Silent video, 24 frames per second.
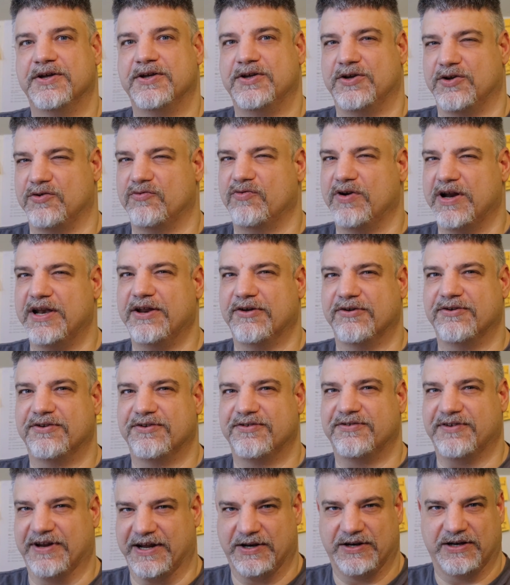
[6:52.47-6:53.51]
you'd really
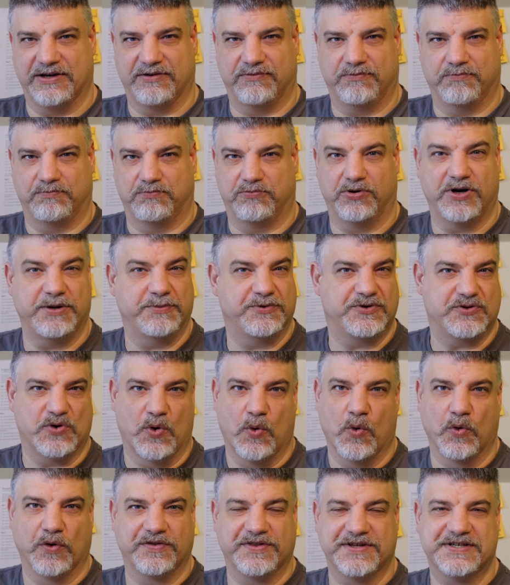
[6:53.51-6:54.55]
understand pretty much
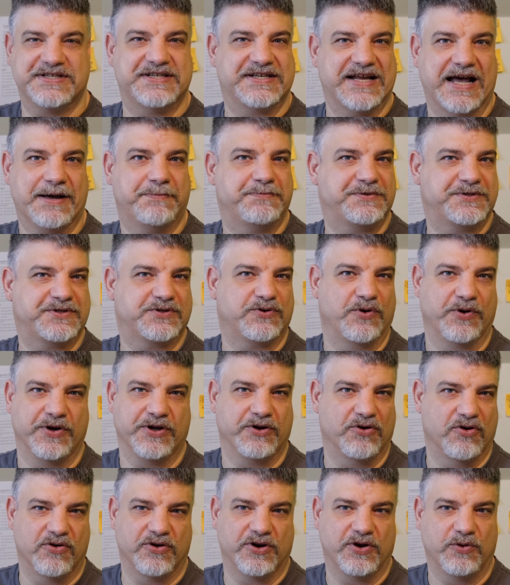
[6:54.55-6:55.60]
all of the steps going
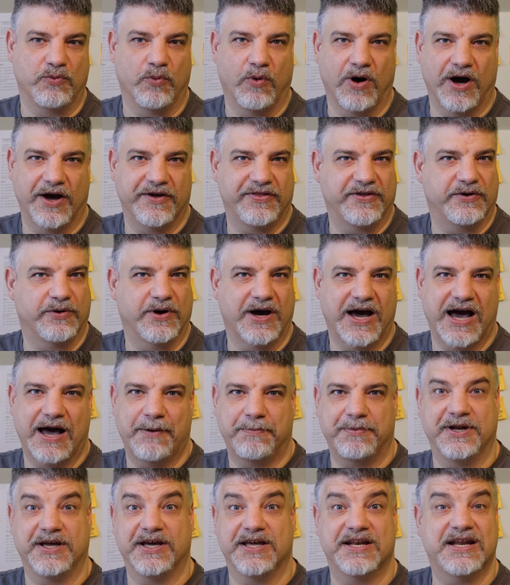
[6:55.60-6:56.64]
on and why they were
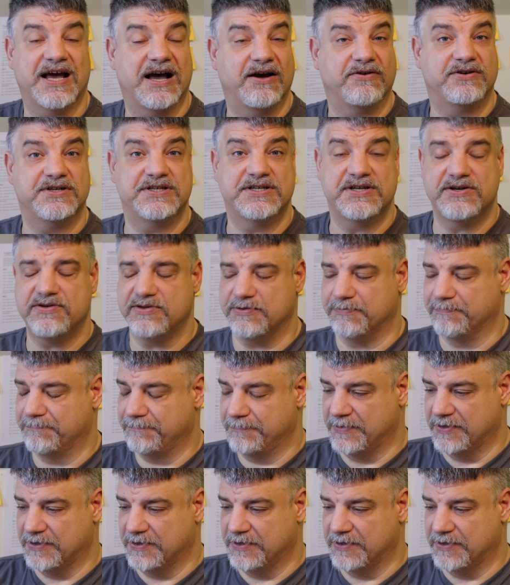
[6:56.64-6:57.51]
happening and how to do them.